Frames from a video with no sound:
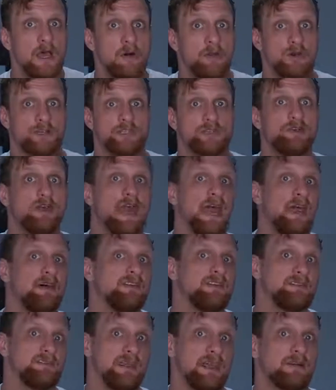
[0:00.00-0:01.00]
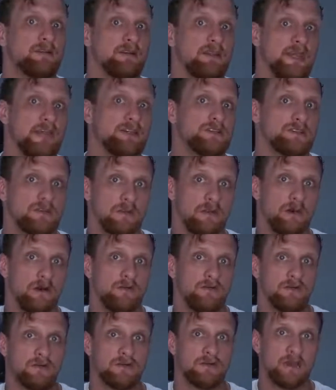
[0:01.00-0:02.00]
what you have is degradation
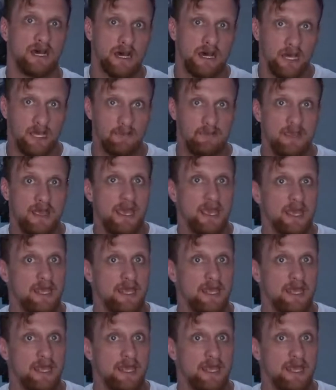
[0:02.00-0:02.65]
over time.